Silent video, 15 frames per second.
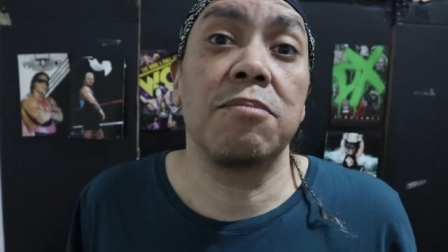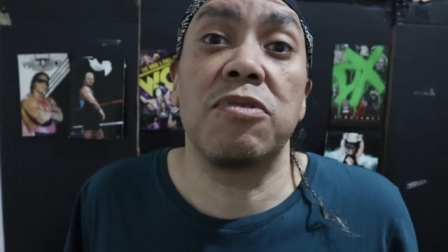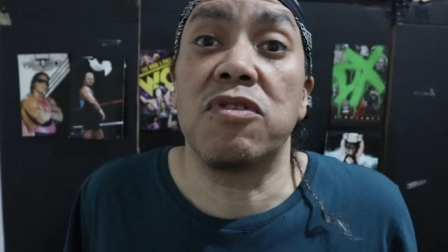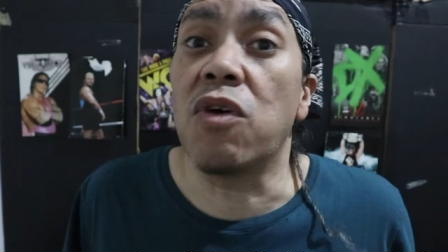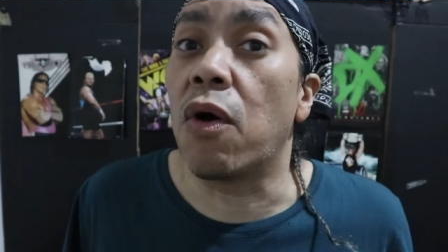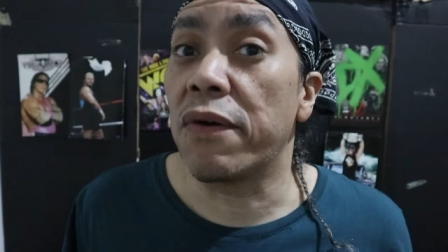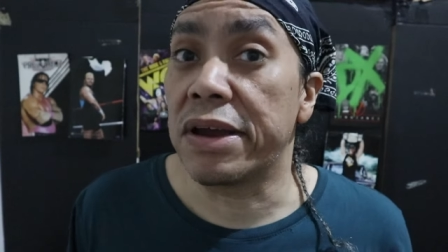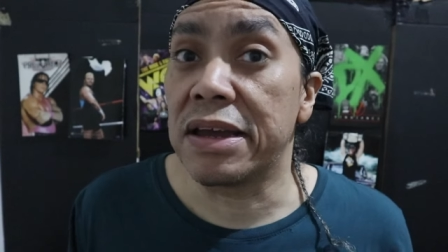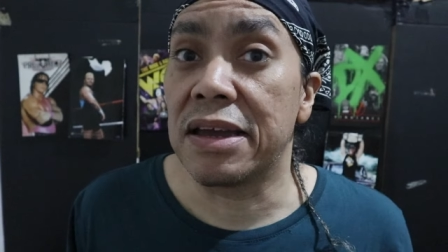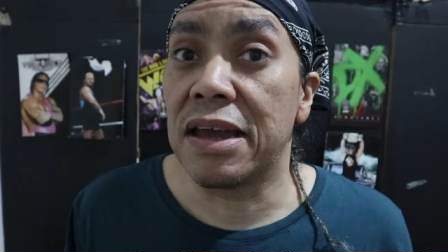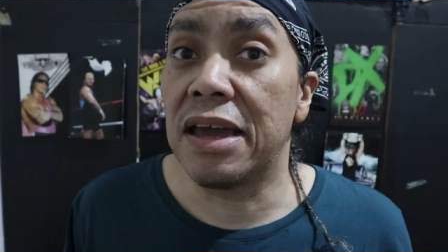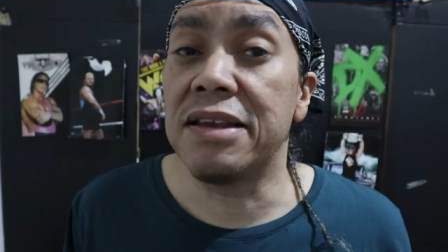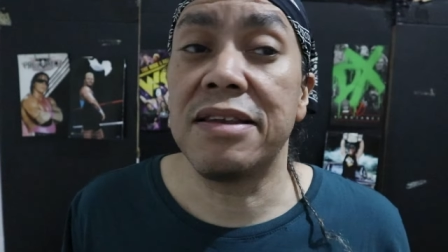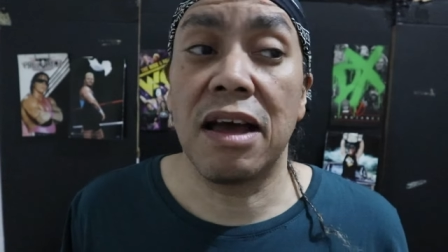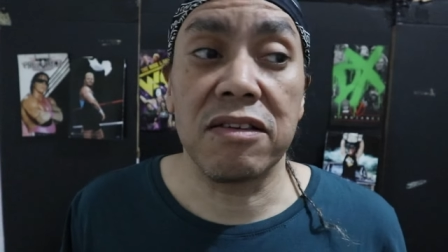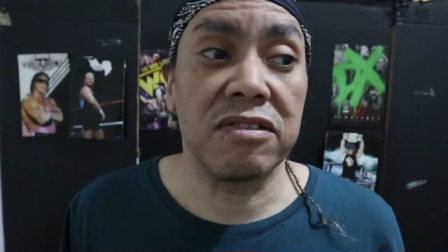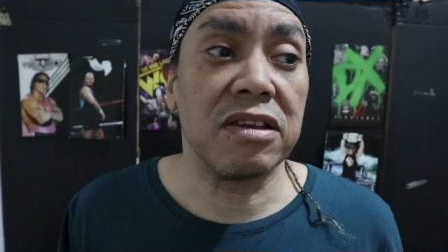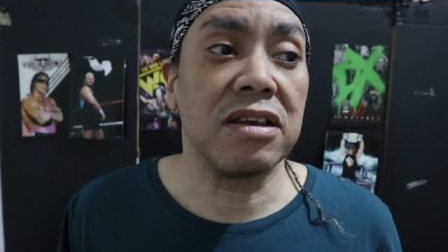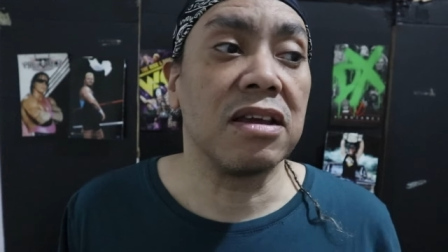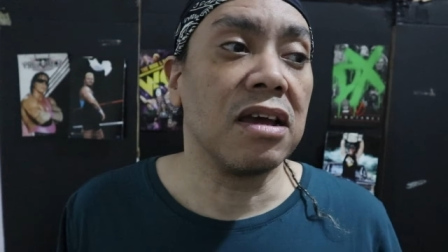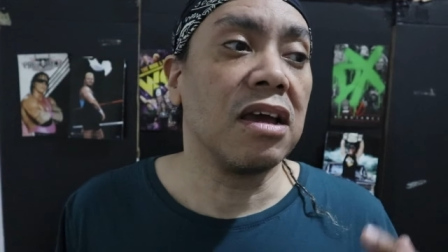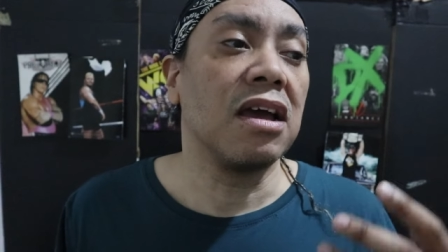I'm sorry, it
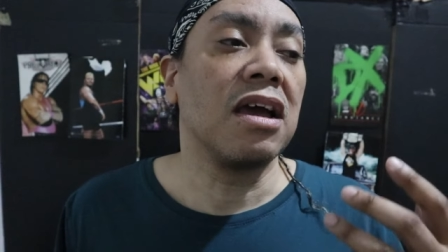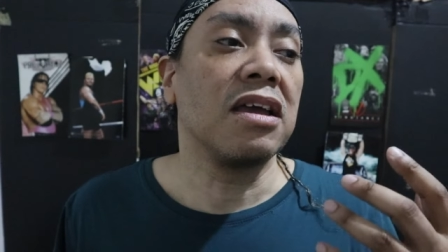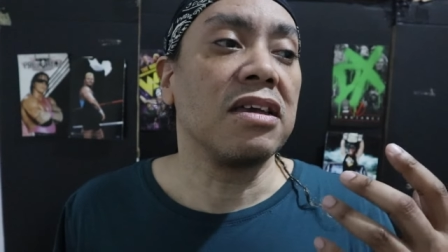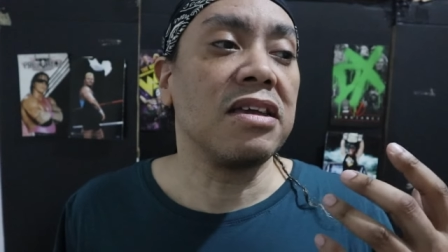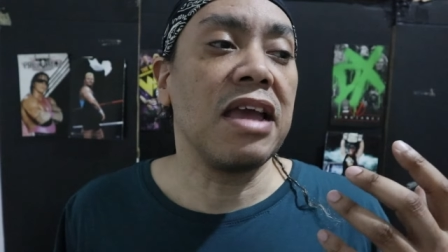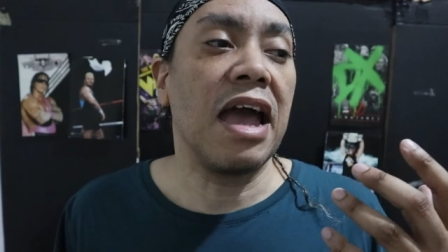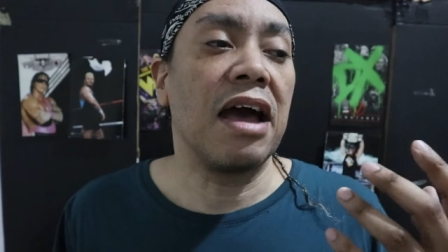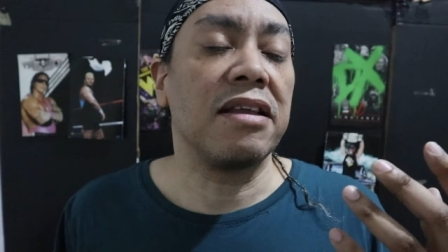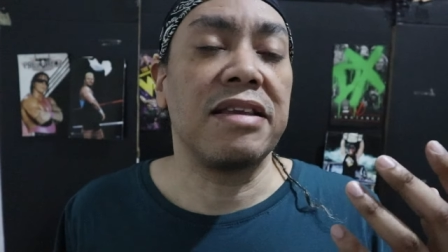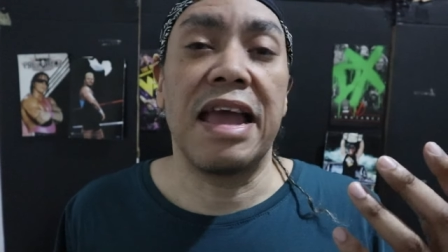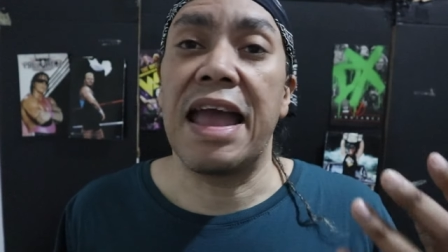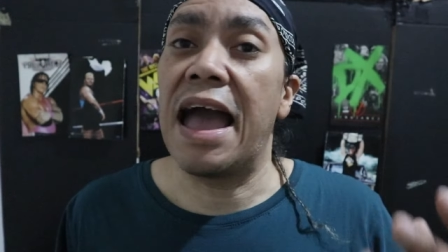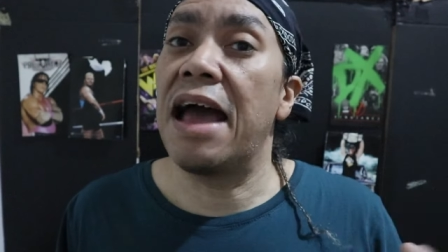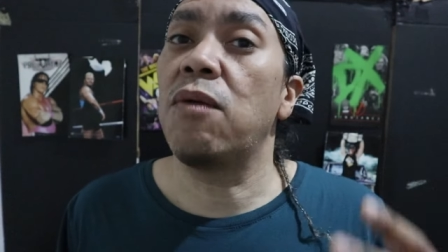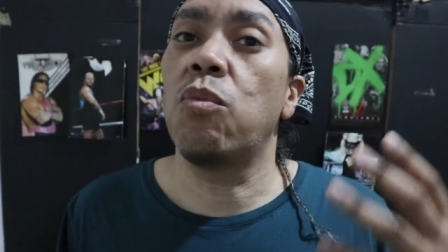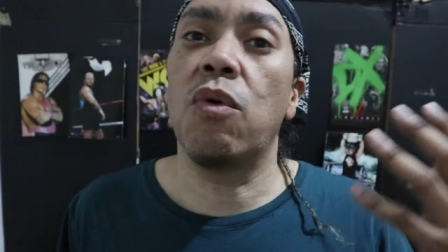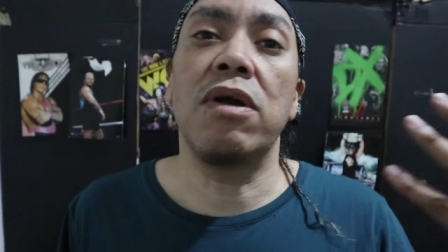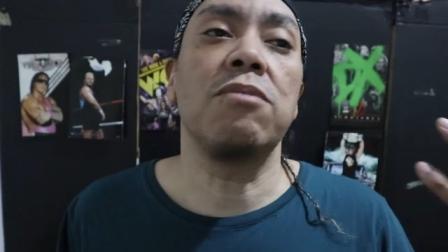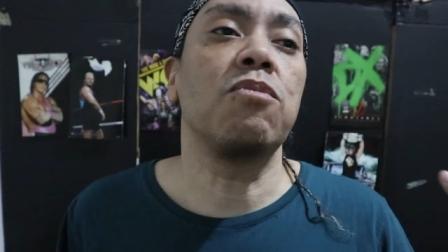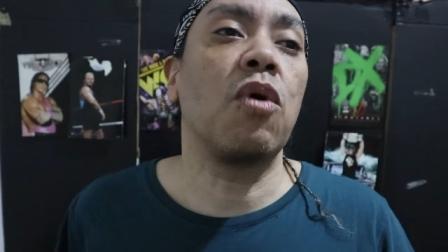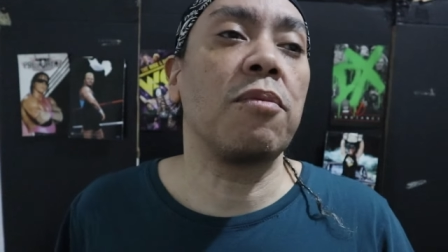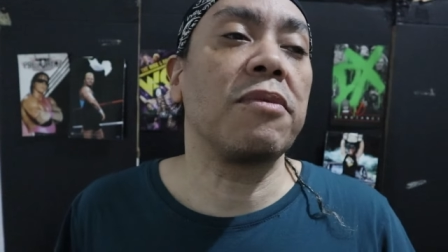doesn't. Yeah, they had
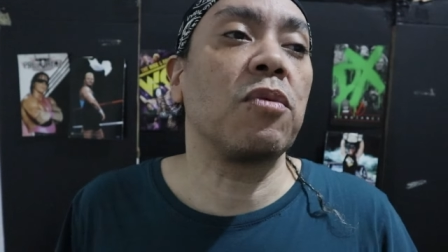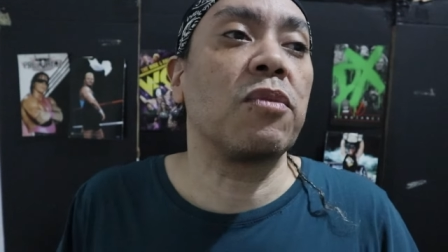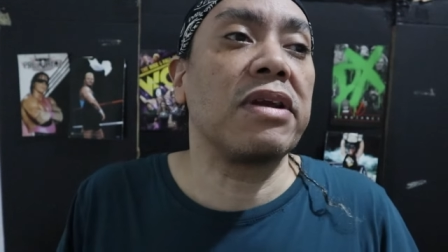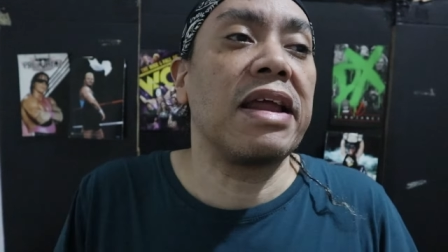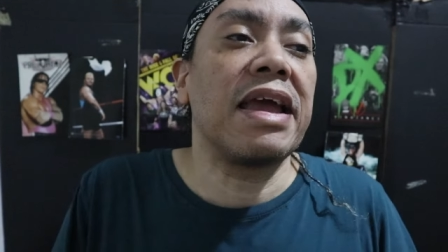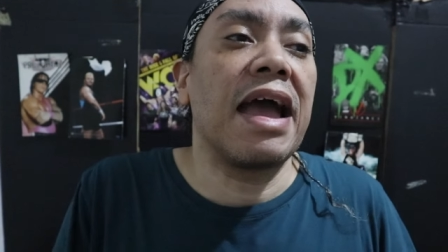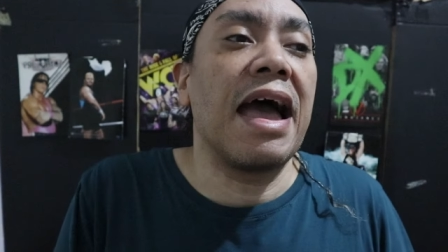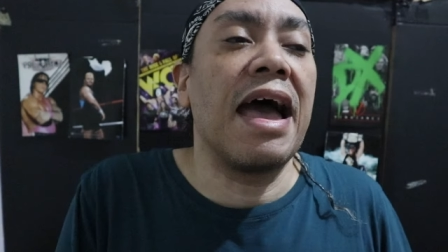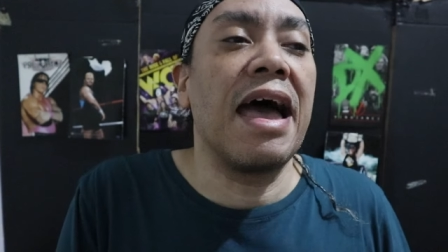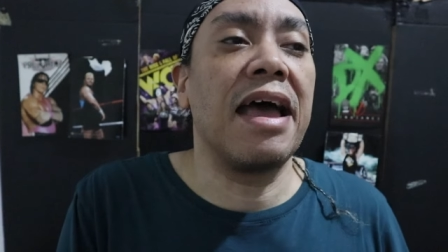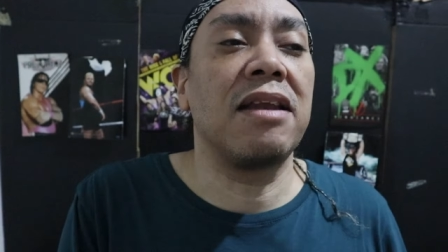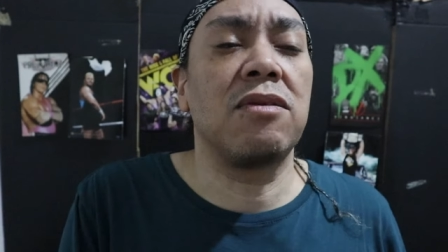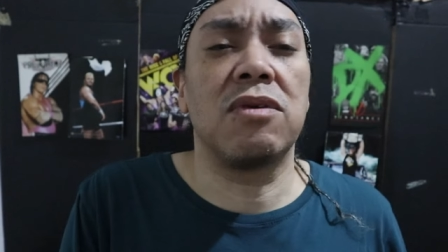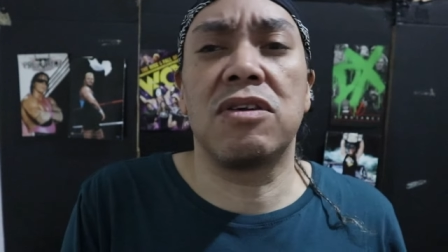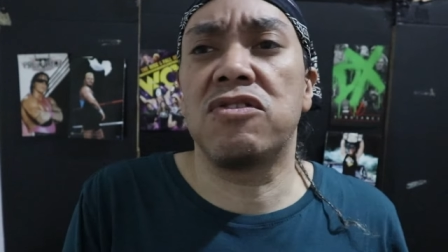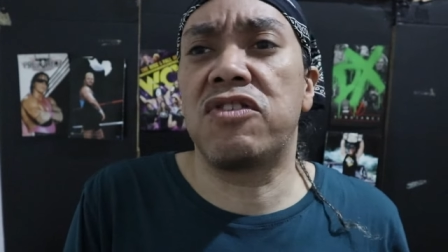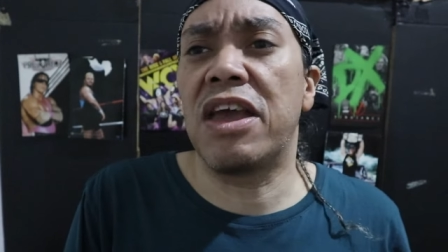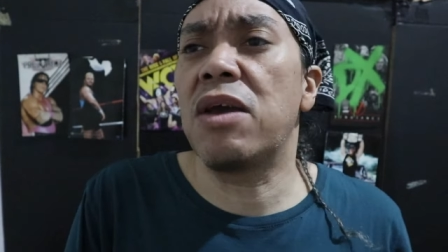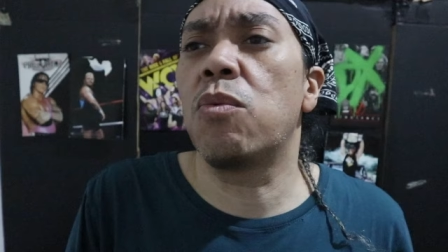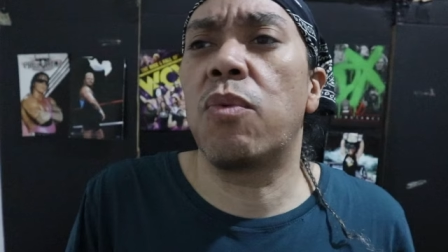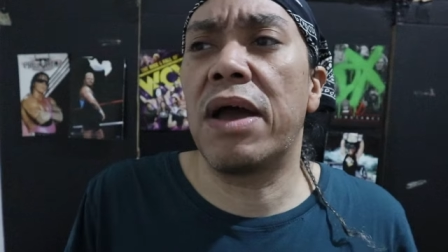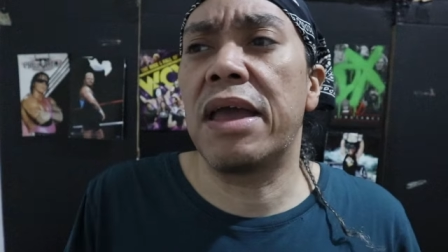one moment when they had
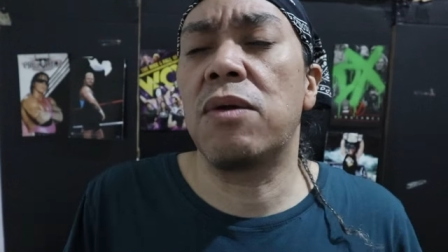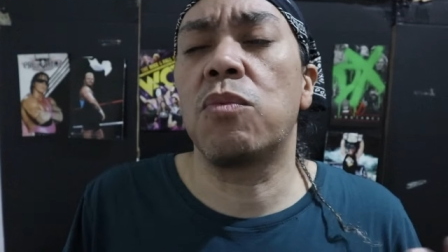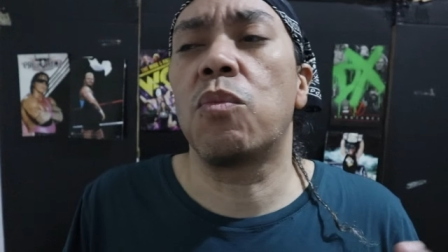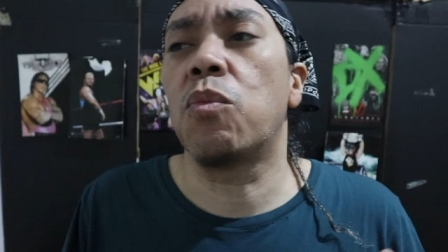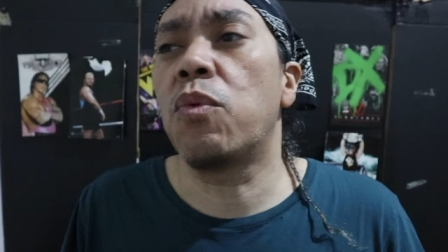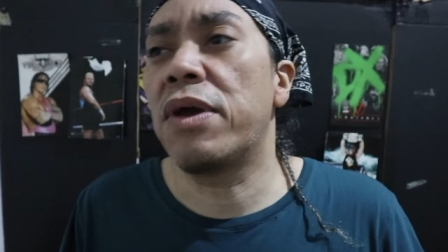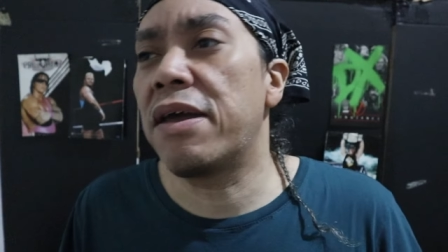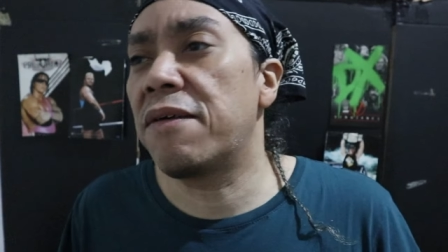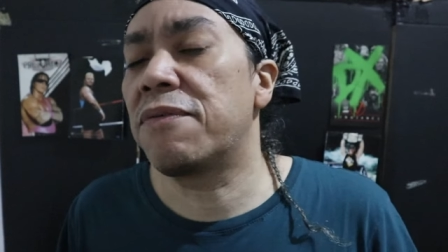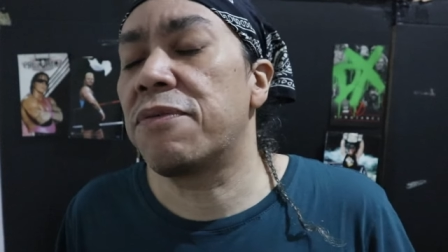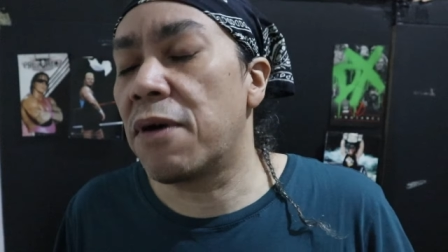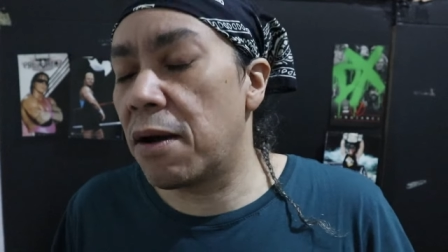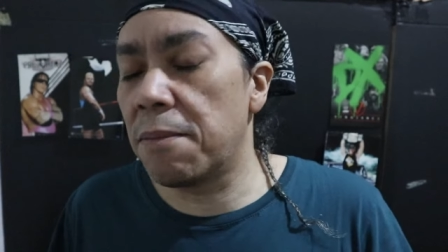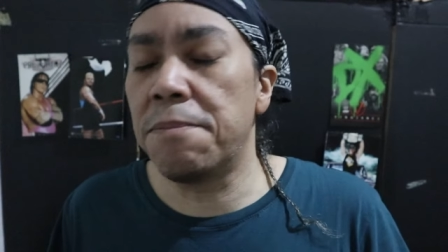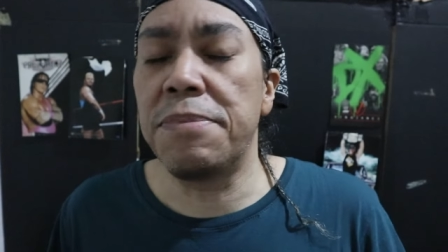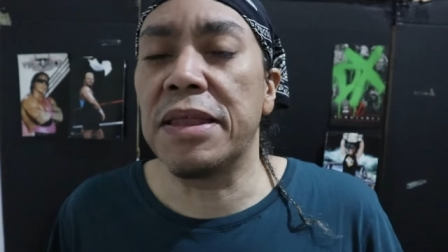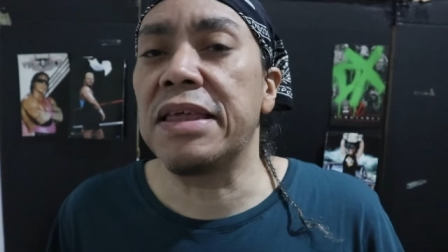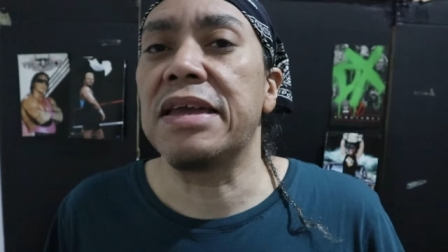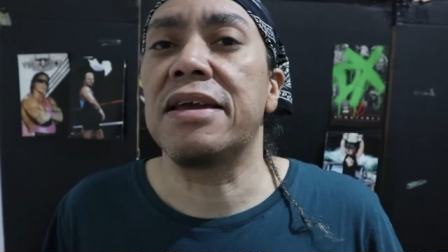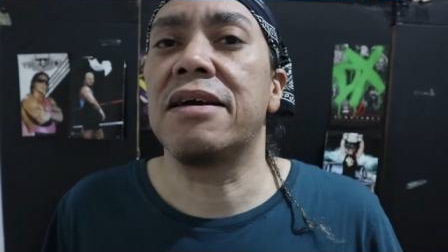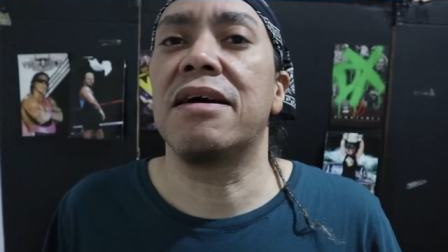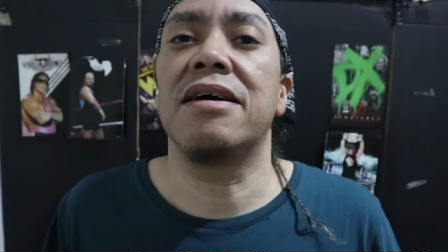Jay White with a
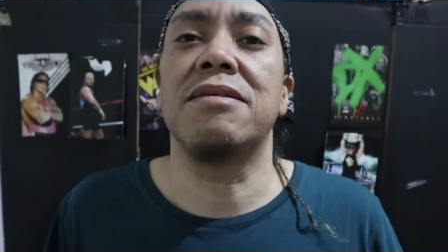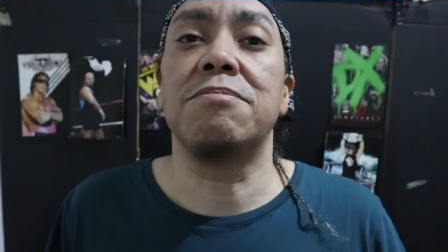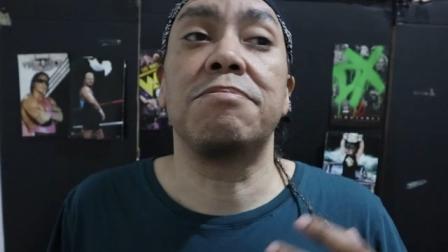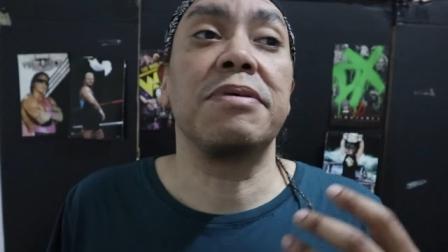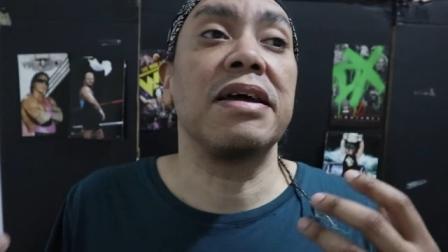Billy Gunn,